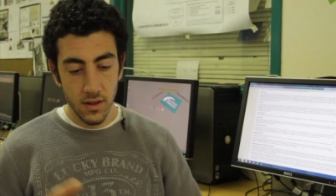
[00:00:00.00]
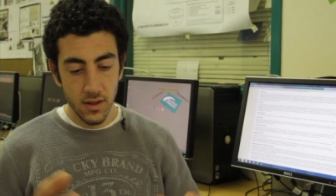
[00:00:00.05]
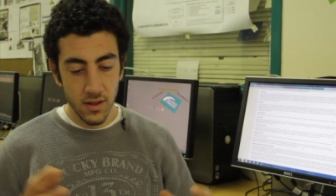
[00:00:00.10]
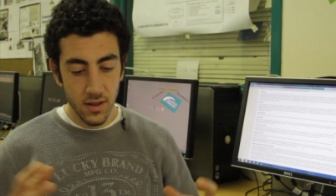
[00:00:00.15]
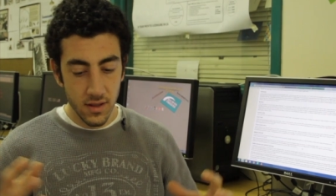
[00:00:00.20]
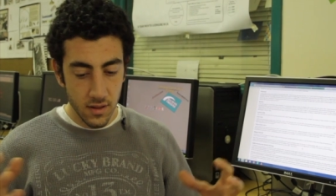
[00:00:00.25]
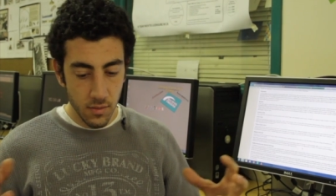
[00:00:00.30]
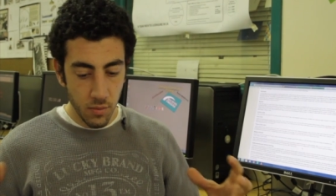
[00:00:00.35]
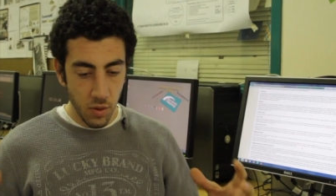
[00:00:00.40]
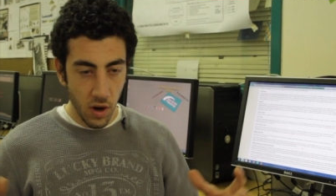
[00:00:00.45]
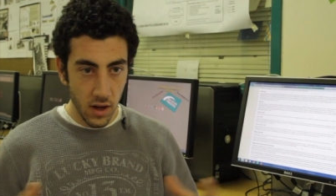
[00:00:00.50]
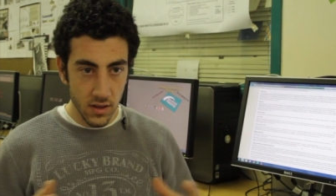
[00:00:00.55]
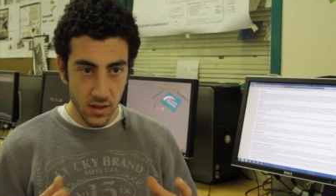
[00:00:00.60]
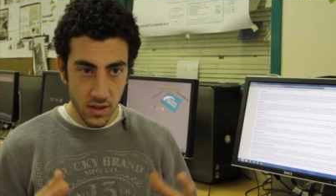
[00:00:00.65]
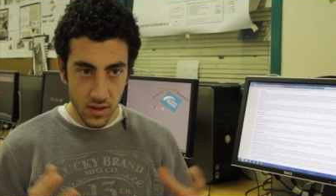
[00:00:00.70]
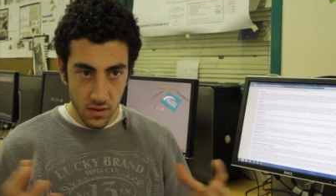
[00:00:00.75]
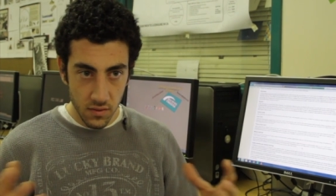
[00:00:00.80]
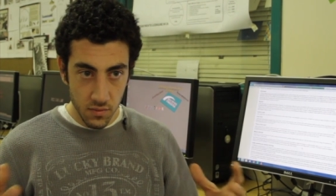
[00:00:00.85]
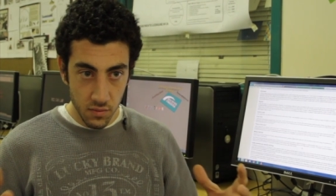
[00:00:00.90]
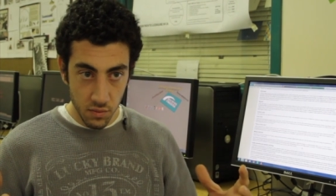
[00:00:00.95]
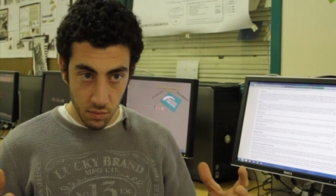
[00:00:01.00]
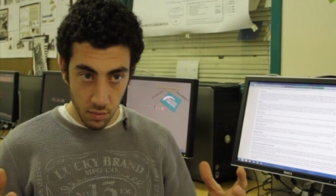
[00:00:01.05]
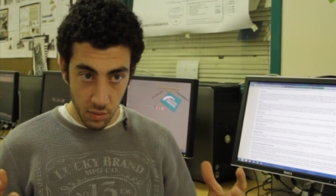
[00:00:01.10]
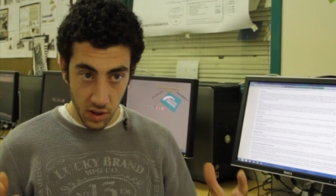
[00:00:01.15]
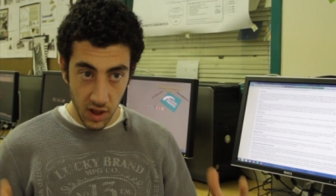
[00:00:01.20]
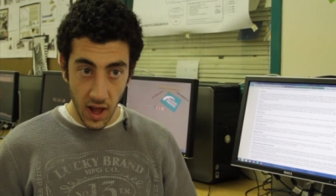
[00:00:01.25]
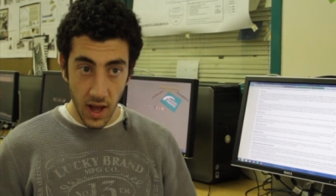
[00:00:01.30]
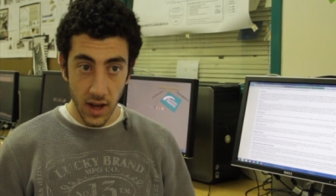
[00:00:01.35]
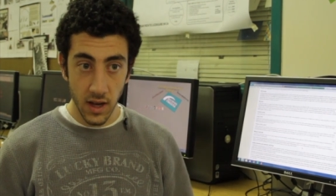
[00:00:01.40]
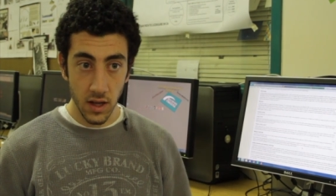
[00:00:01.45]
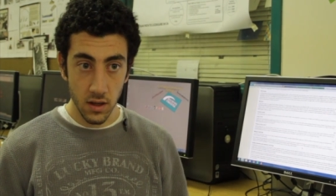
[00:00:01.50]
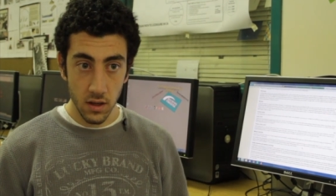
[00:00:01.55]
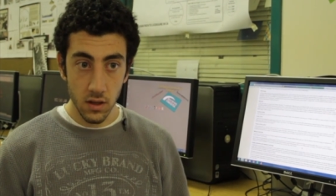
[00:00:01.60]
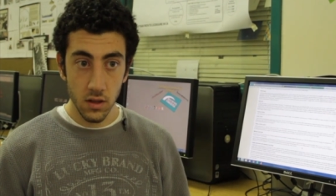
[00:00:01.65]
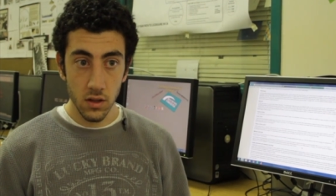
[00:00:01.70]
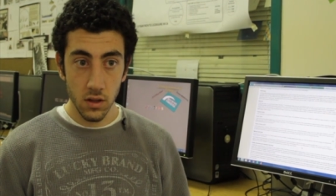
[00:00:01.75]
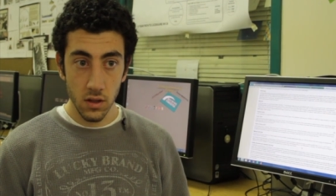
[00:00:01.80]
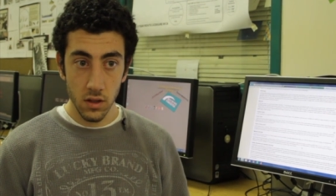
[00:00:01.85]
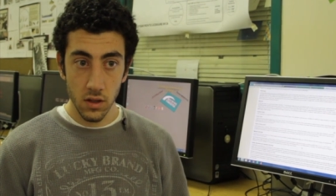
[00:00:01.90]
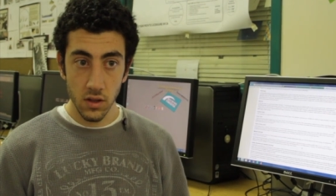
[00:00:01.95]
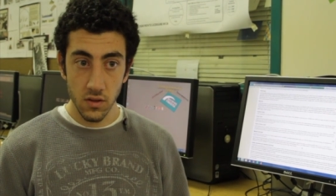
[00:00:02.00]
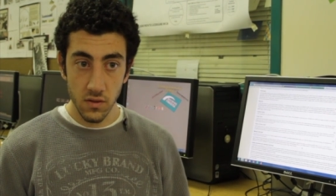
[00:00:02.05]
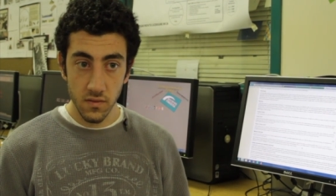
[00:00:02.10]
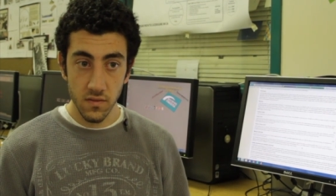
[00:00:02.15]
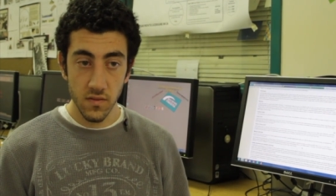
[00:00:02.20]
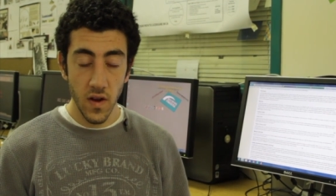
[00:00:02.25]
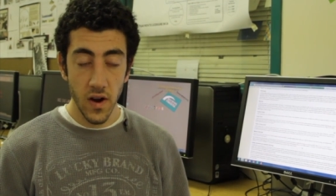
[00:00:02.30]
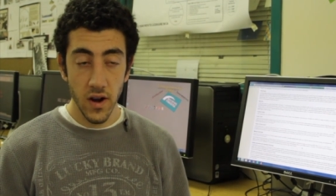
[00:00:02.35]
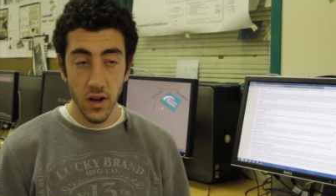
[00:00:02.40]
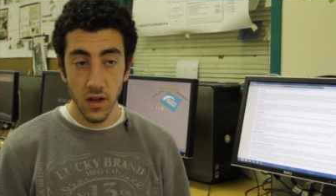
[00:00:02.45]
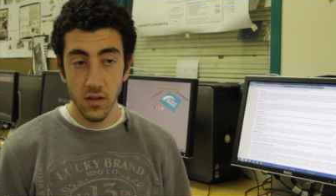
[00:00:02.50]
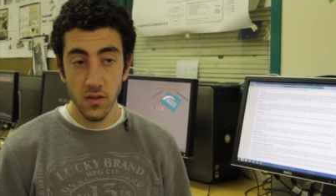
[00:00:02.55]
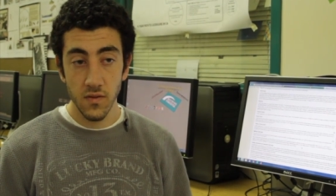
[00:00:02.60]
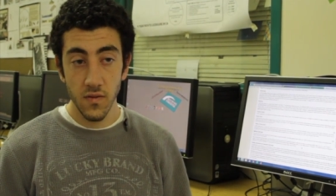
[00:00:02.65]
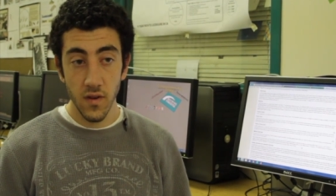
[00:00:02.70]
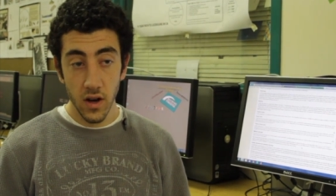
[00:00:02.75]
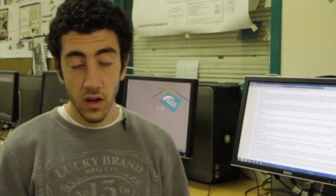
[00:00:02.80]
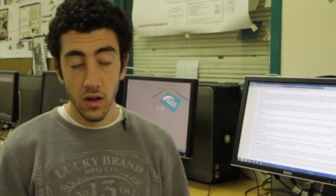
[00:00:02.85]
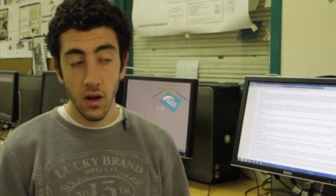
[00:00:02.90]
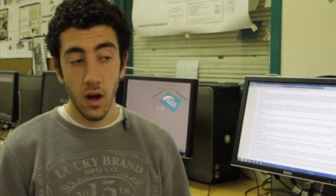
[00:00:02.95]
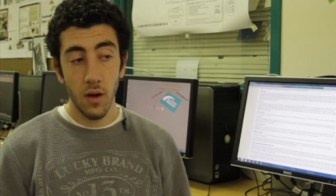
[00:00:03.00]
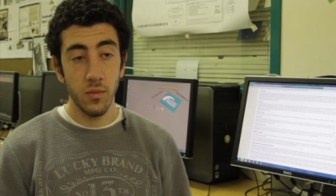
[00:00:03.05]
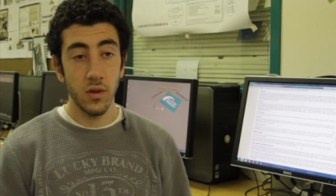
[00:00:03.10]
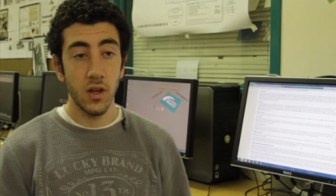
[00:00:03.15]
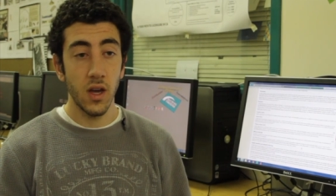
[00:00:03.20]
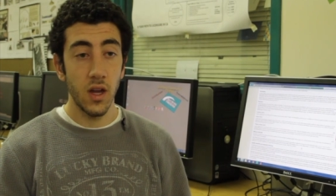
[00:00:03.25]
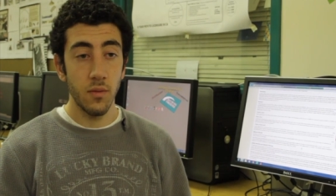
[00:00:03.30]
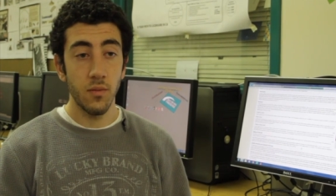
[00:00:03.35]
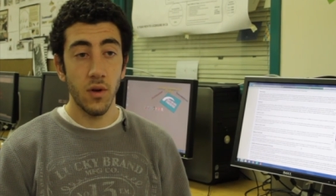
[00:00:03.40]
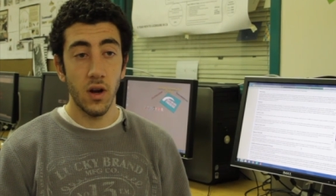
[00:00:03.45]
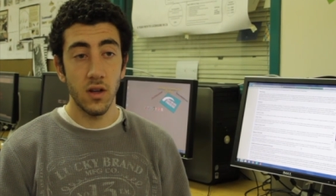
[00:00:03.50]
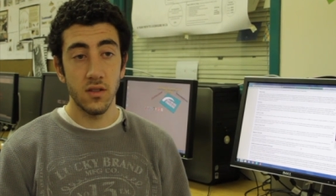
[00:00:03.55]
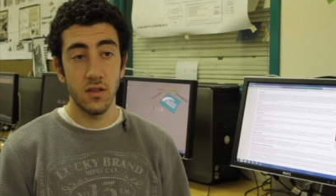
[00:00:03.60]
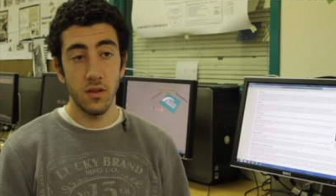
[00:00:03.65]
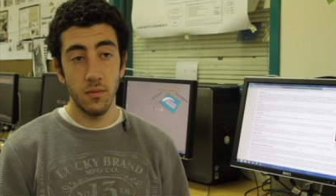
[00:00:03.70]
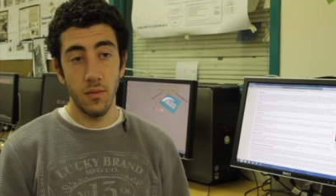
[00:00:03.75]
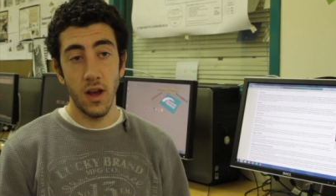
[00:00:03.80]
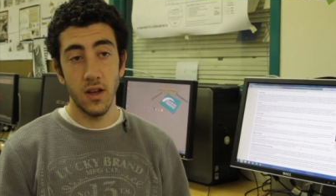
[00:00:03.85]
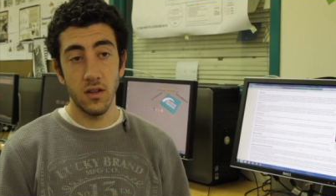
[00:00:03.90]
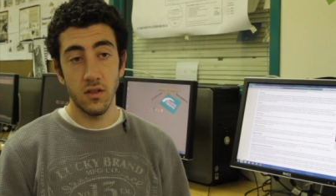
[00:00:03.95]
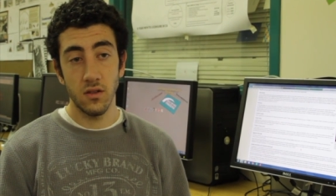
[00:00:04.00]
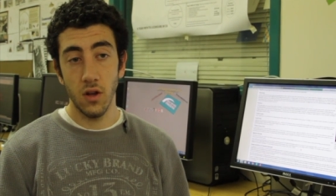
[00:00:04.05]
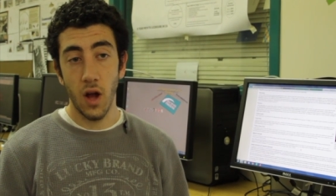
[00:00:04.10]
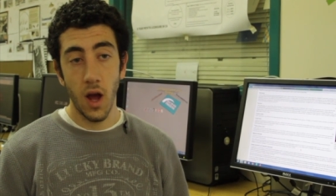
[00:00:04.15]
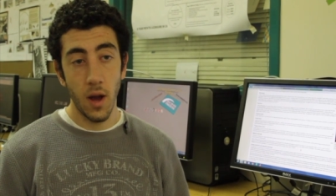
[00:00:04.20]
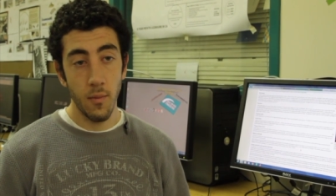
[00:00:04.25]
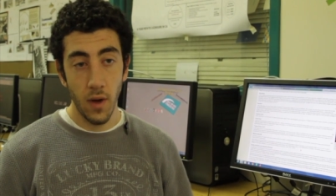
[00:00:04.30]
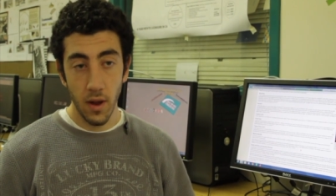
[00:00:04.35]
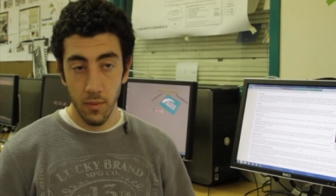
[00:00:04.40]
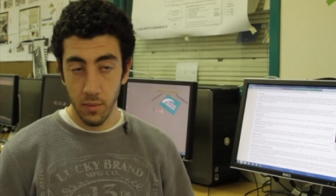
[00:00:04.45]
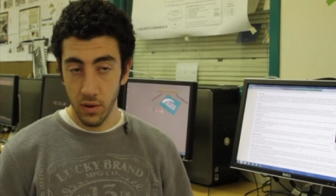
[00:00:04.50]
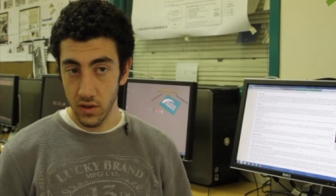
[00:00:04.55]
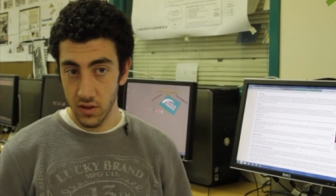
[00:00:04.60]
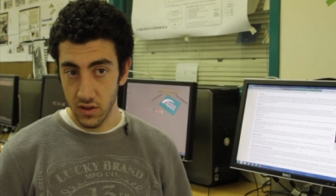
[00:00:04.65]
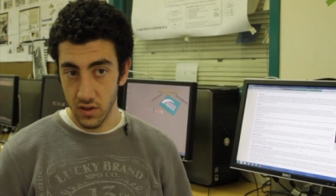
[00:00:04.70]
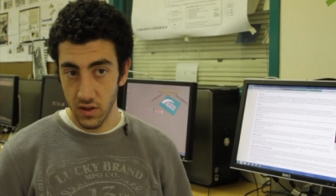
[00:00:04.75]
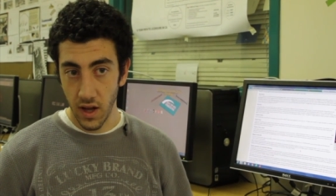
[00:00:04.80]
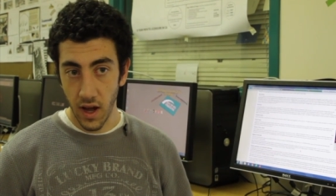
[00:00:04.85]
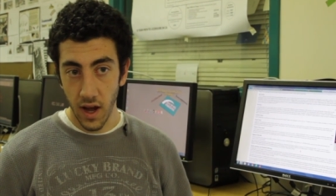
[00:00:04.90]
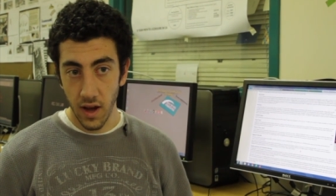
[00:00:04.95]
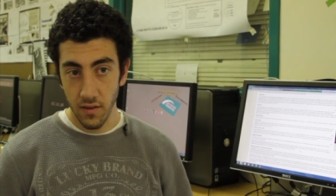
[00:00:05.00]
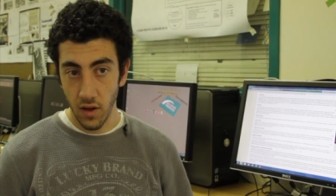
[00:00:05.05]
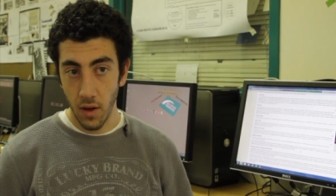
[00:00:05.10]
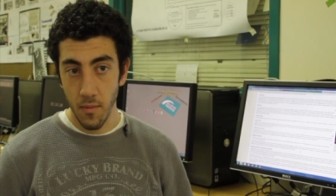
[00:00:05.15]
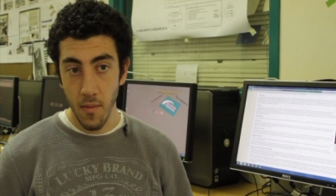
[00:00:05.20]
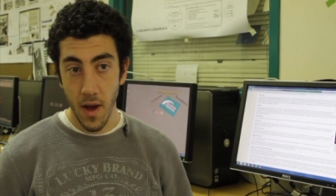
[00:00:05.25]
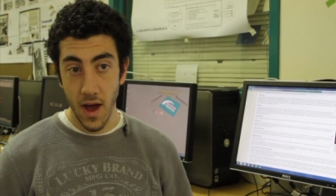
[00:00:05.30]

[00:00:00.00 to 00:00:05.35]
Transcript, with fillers: this is the process of planning it's a very it's a very complicated process to master i personally i have not